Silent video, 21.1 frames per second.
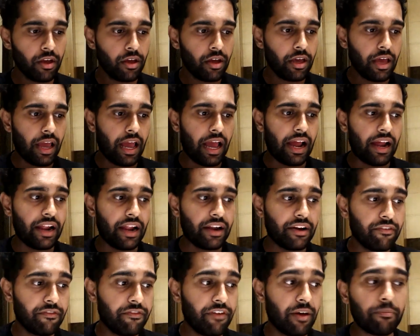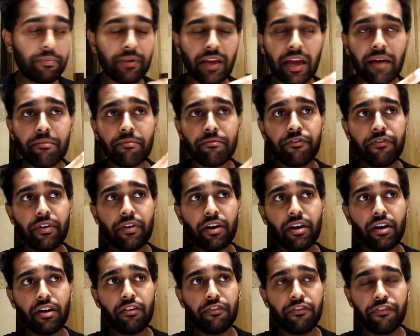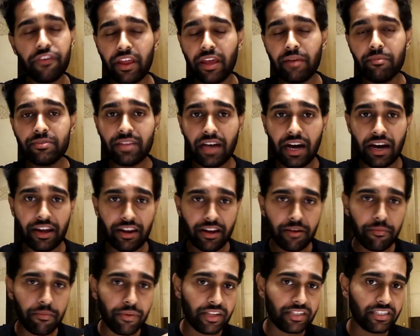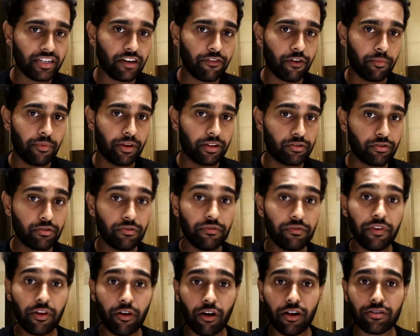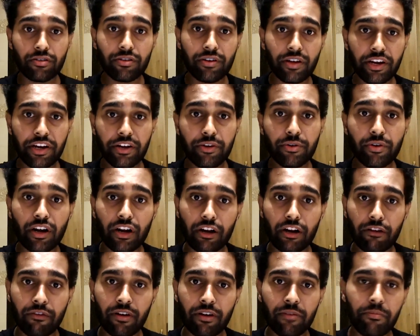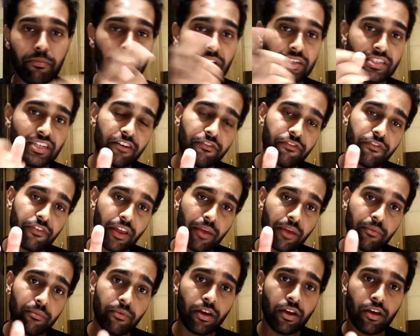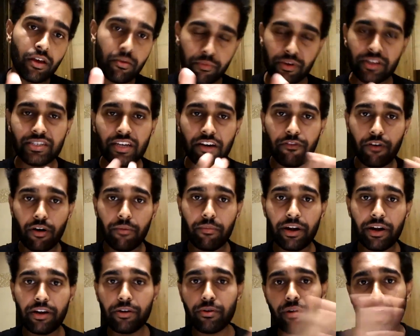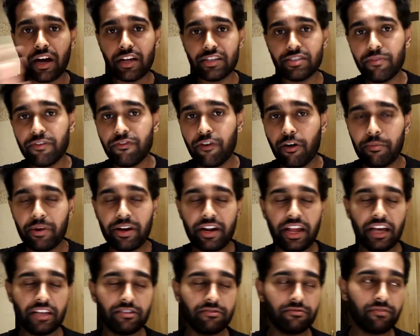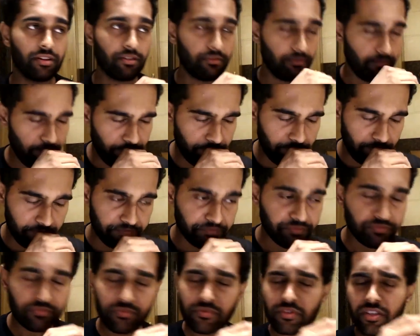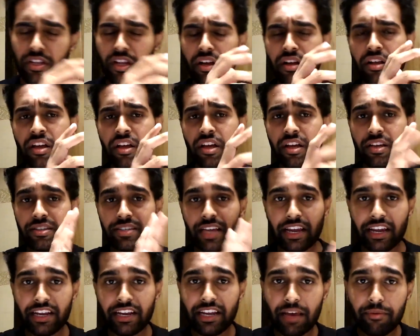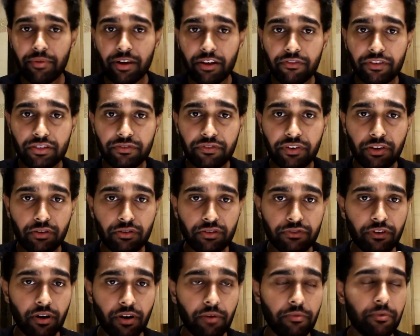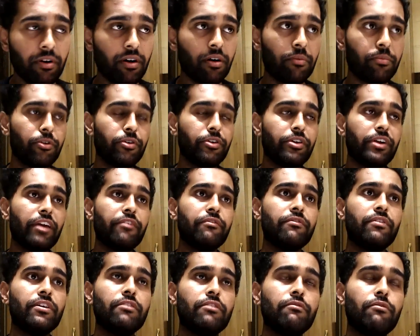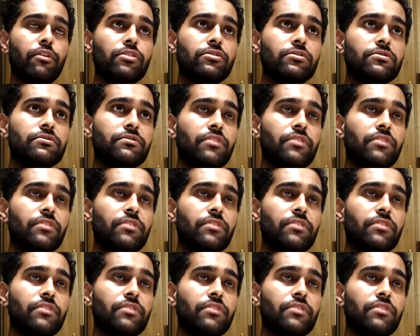and webcam frames are in BGR format. So we also needed to convert BGR format to RGB format as well. Second library which we used for prototype 1 was